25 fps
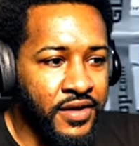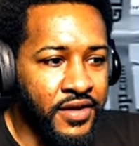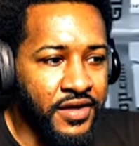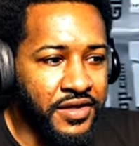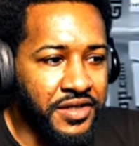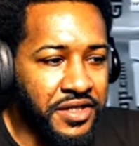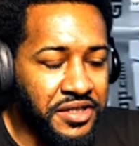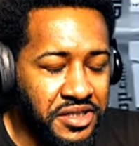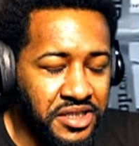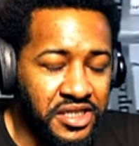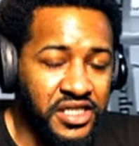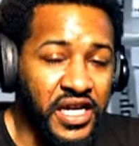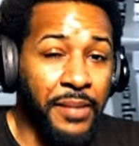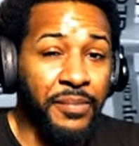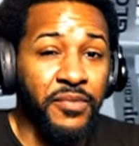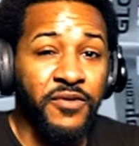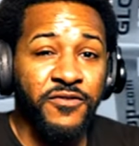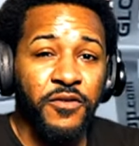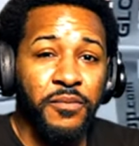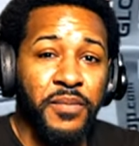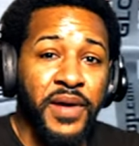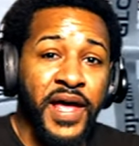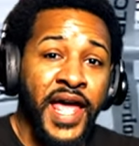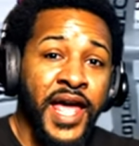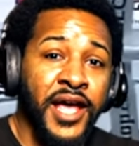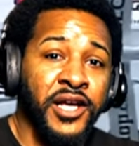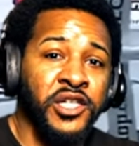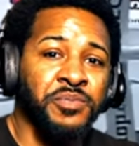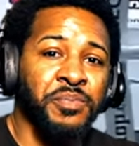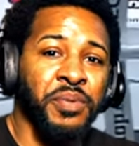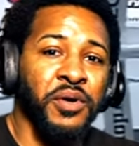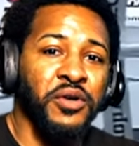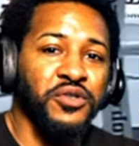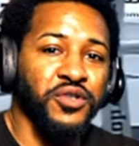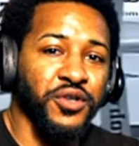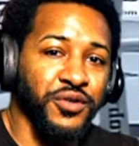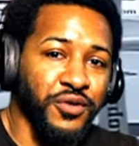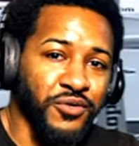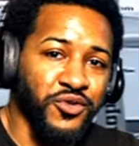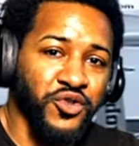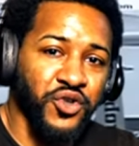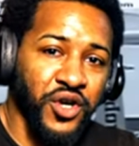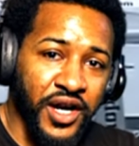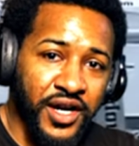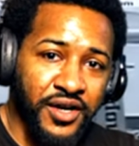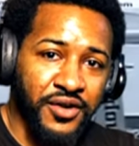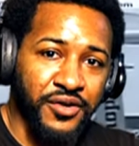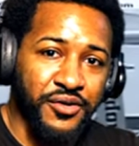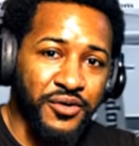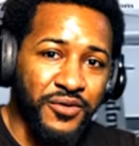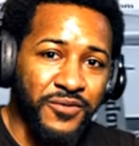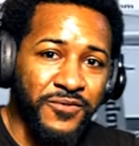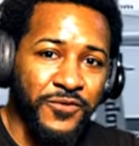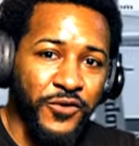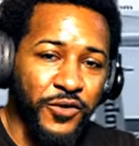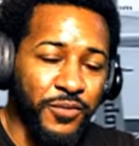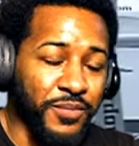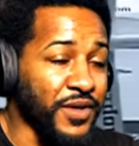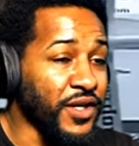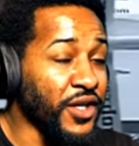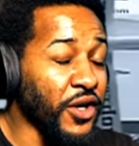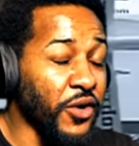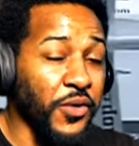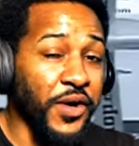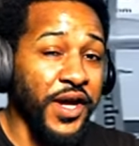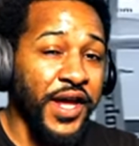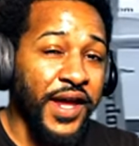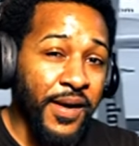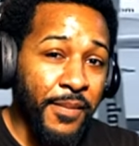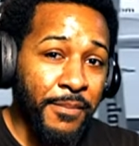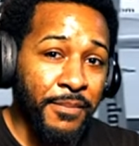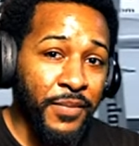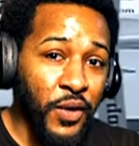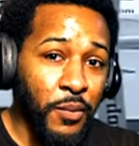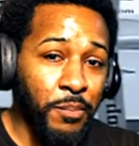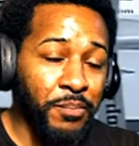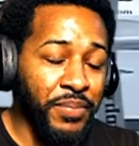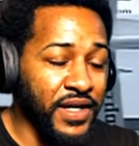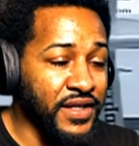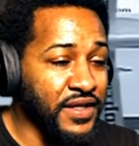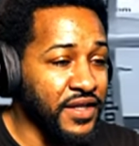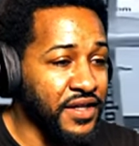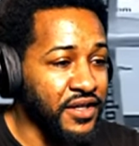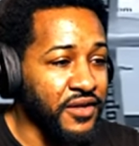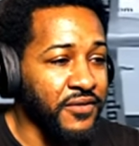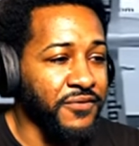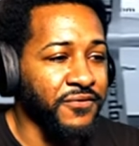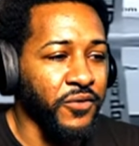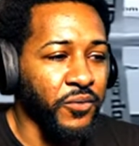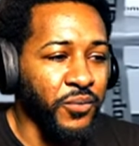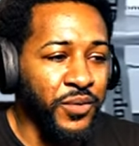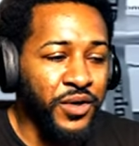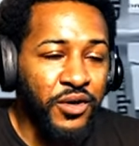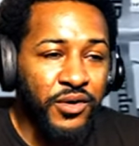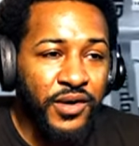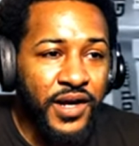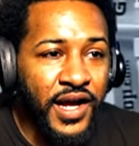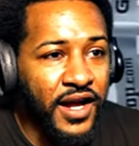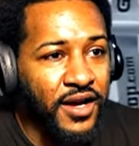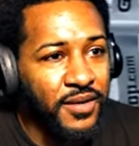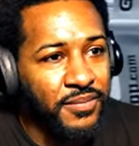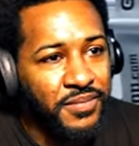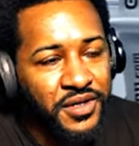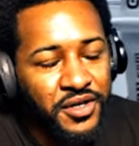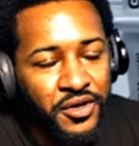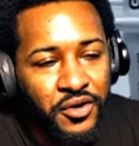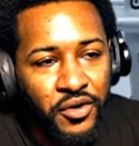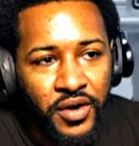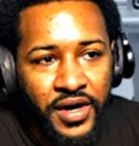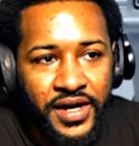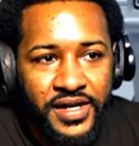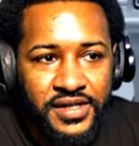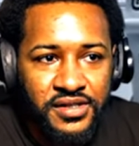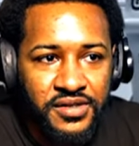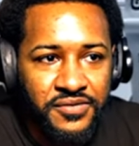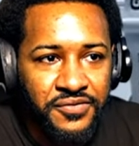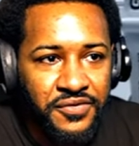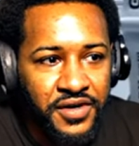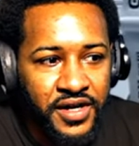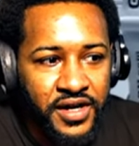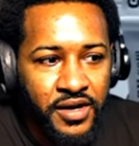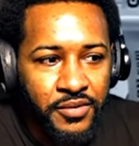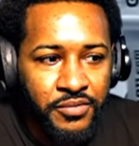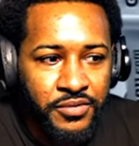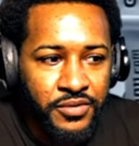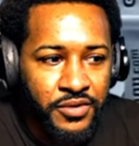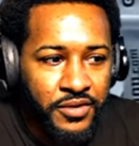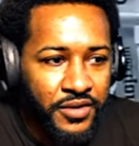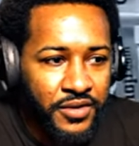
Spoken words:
And this is coming from an ex-personal trainer, you feel me? Your hip mobility for real gotta be crazy for that one.